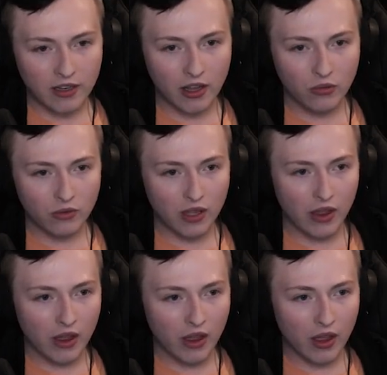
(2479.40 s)
nope.
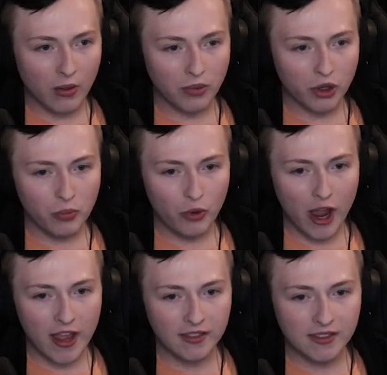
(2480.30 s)

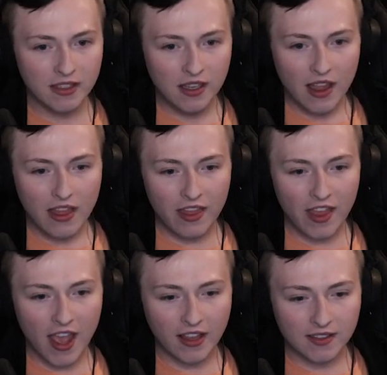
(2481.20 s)
Blueprints.
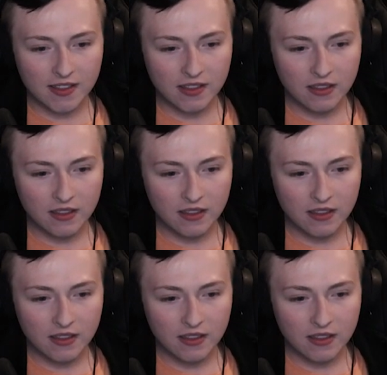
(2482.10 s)
This!